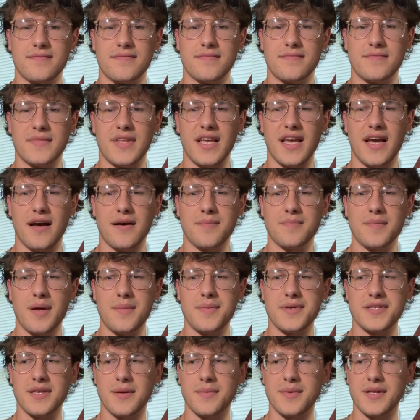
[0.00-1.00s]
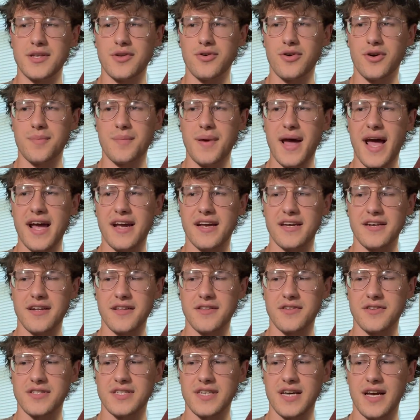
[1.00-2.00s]
Yeah, maybe something to unpack
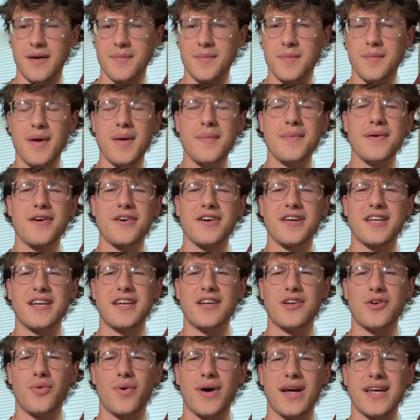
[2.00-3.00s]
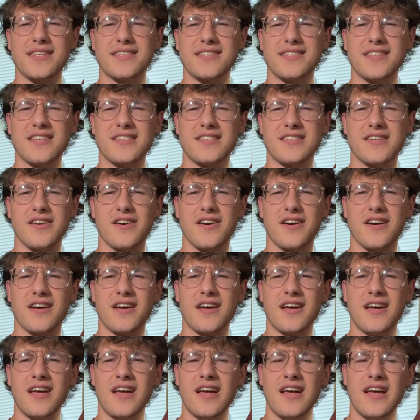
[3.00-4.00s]
another time. Maybe I'll get into weights this year.
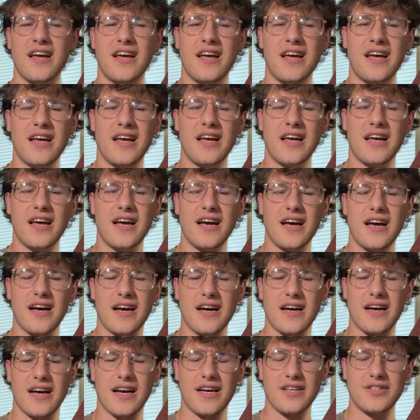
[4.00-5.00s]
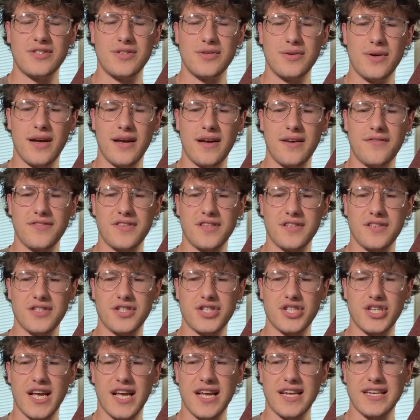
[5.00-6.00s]
I do have the
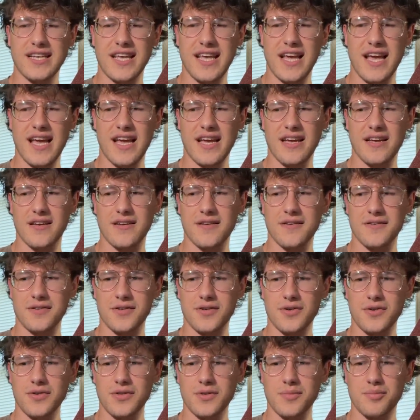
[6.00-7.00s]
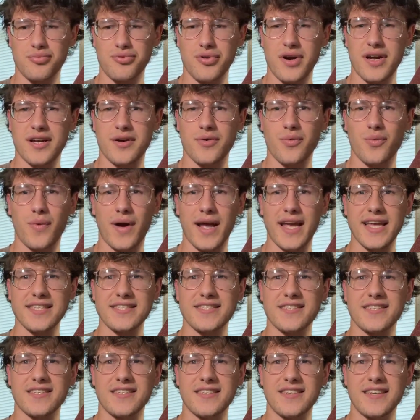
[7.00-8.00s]
Shangang gold brick
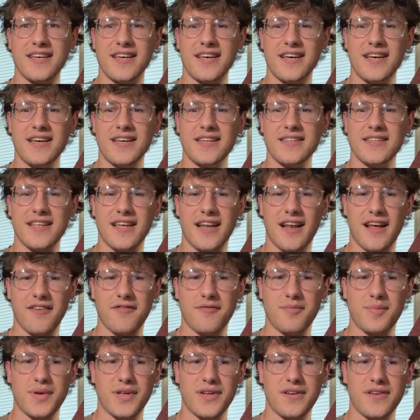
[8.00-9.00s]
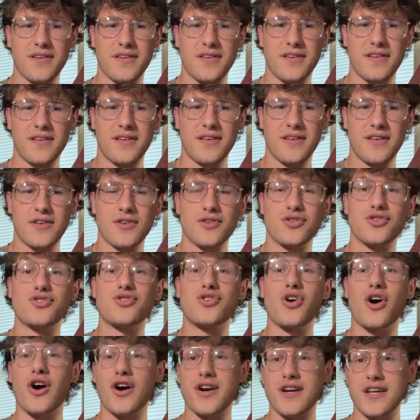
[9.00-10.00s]
weight that I've been
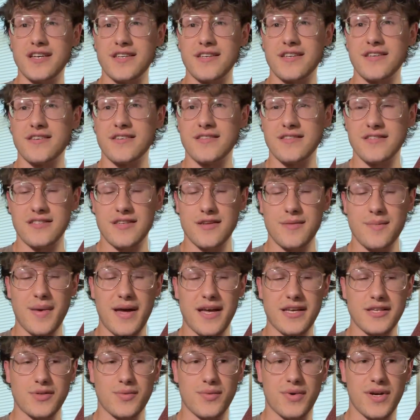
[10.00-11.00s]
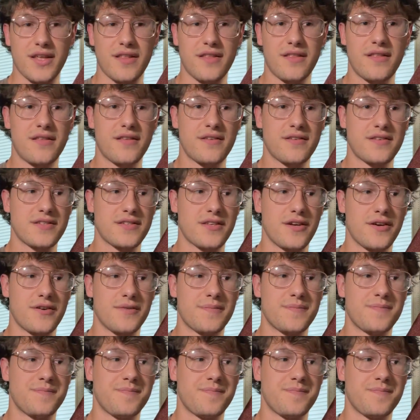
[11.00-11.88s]
starting to mess with. So